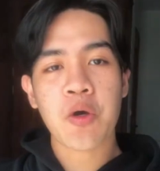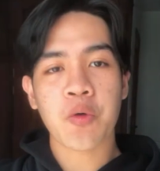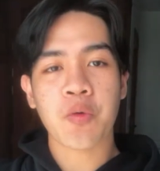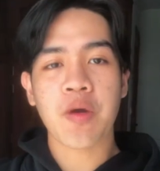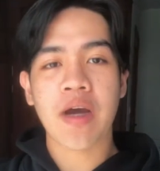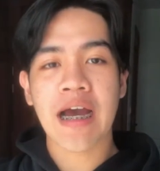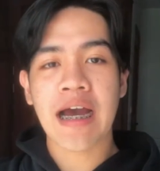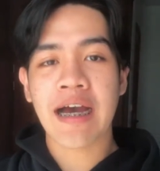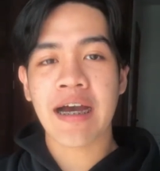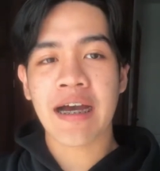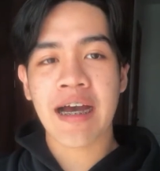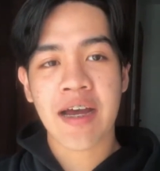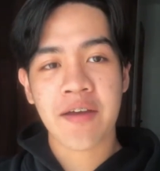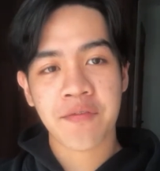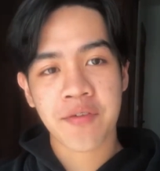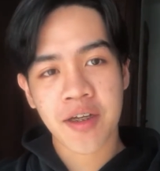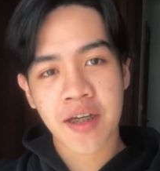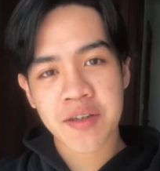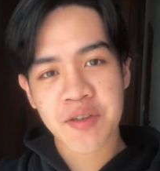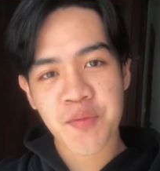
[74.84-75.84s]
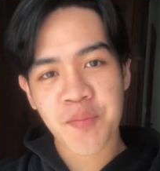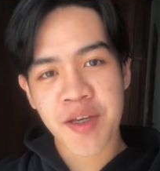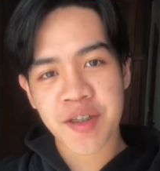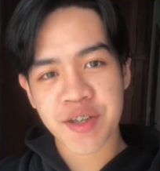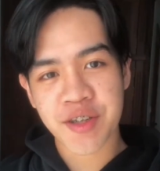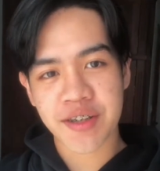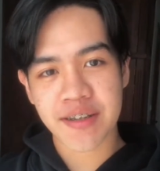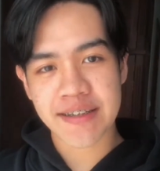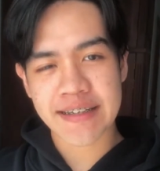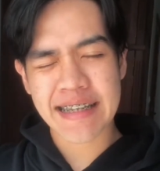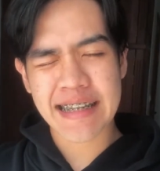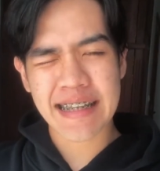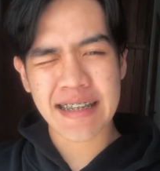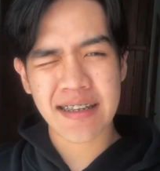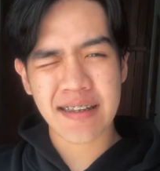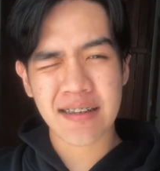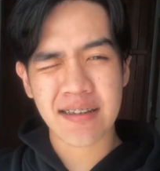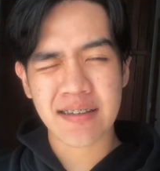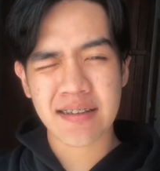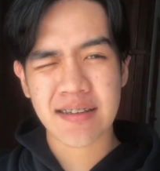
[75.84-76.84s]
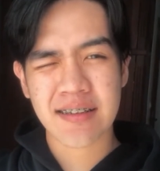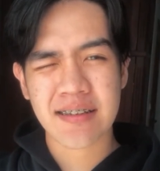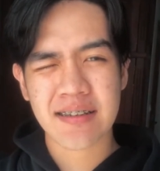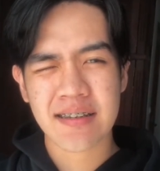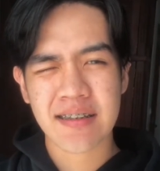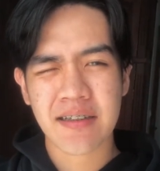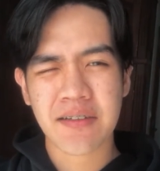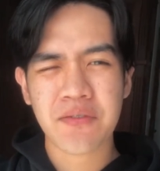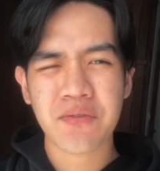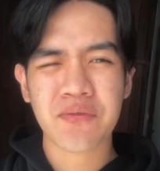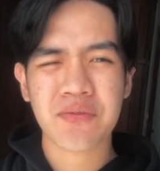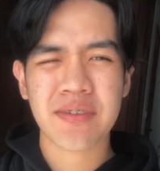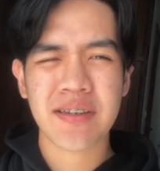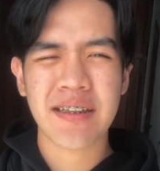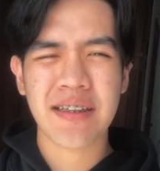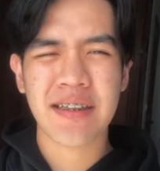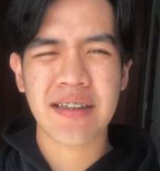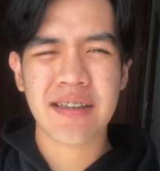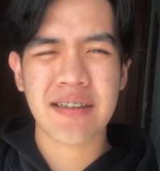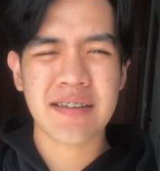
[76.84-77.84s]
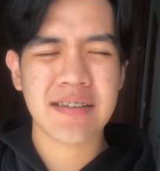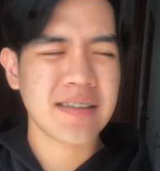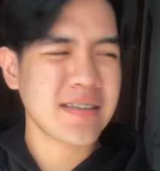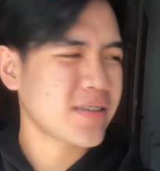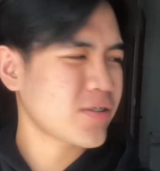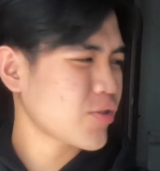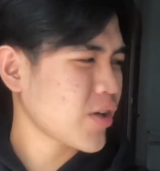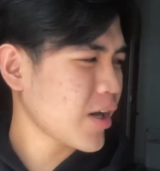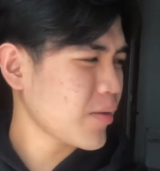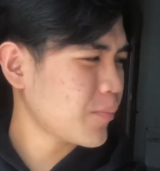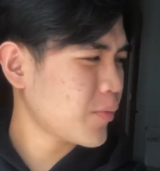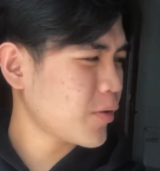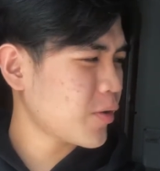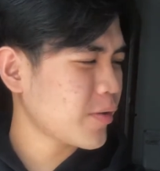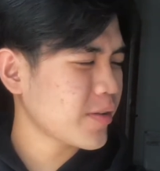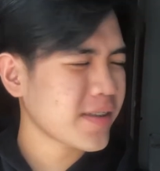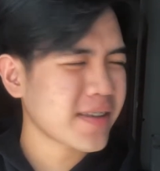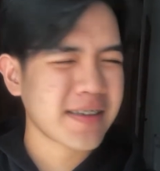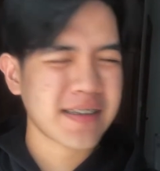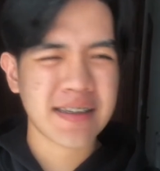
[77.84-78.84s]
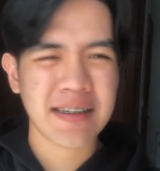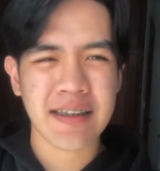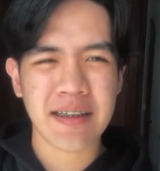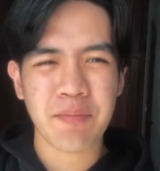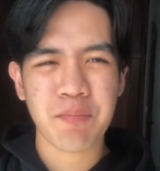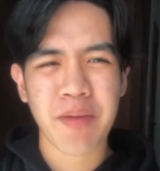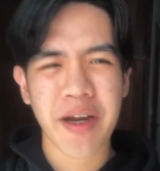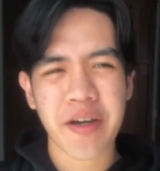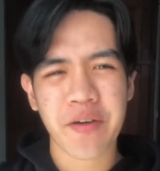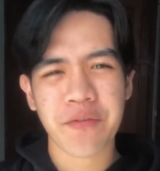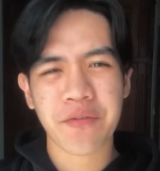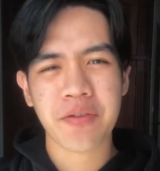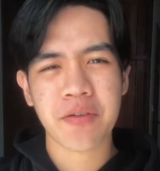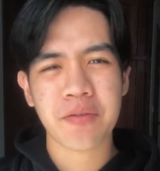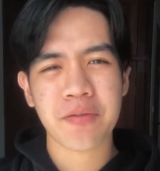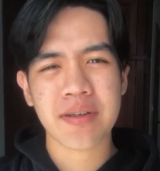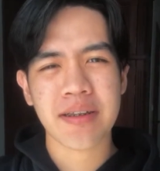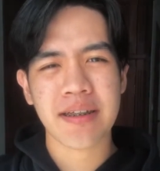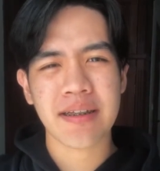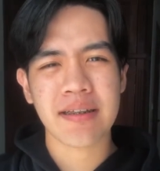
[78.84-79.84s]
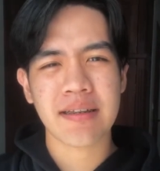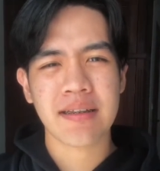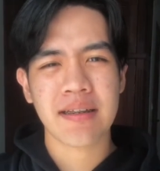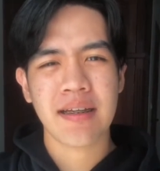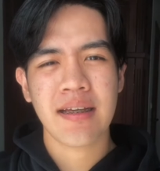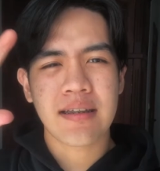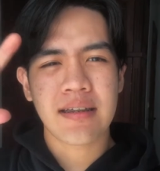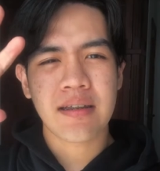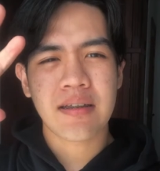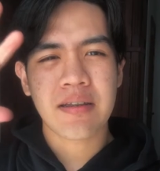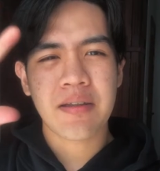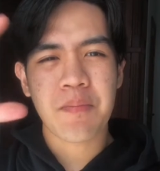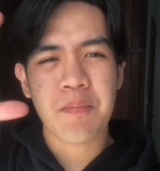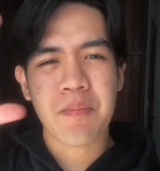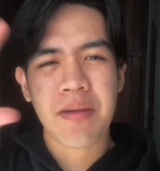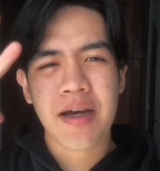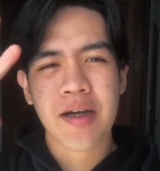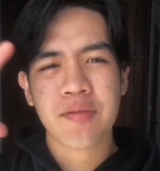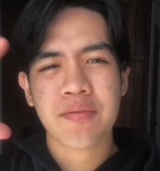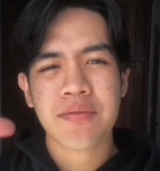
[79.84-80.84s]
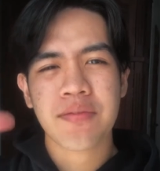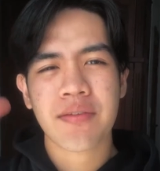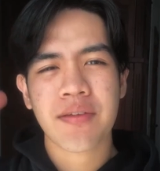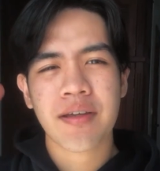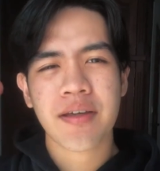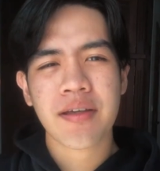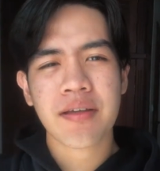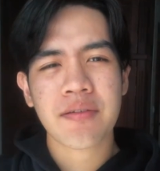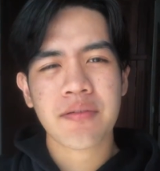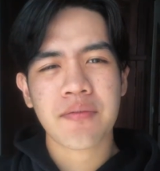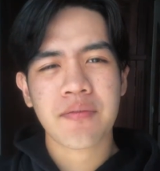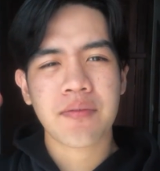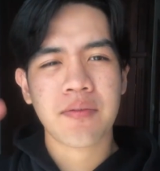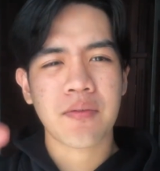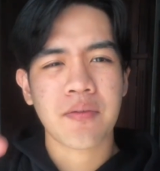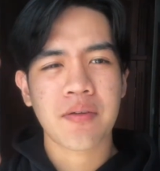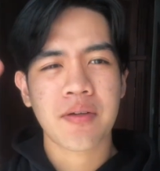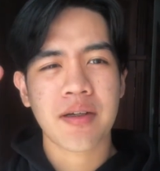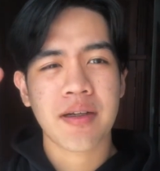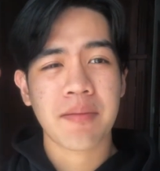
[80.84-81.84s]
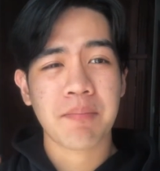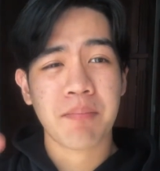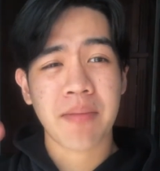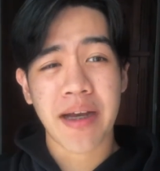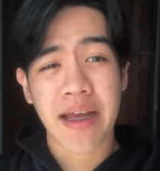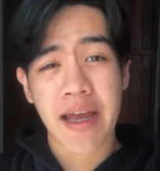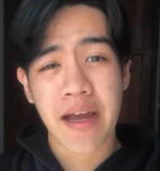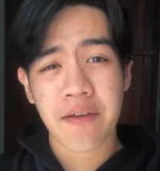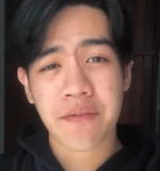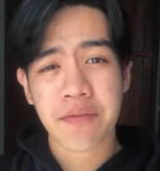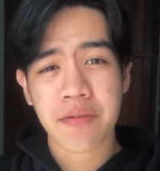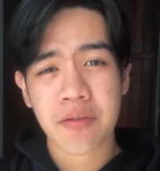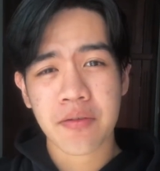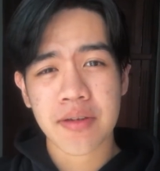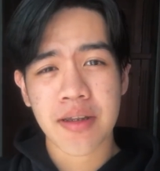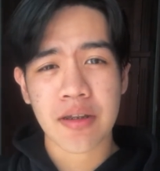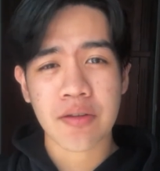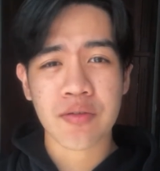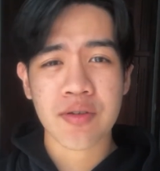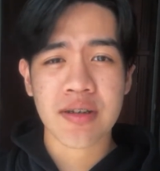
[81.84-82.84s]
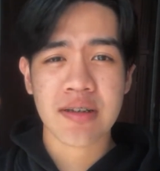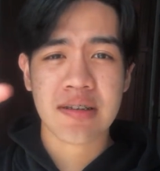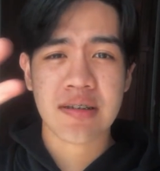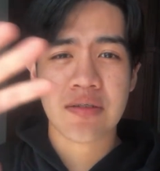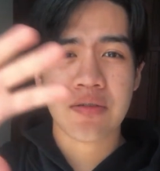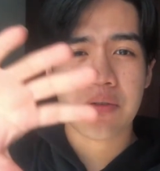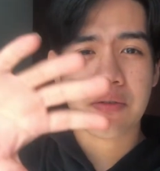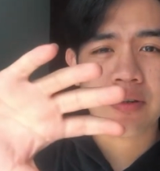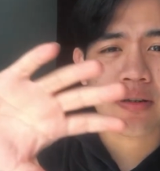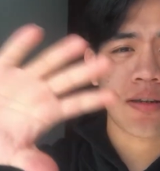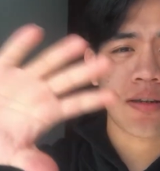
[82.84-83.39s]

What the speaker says: Oh, I forgot to mention the stuff, the tripod, the microphone, and the mount thing for my iPhone that you just saw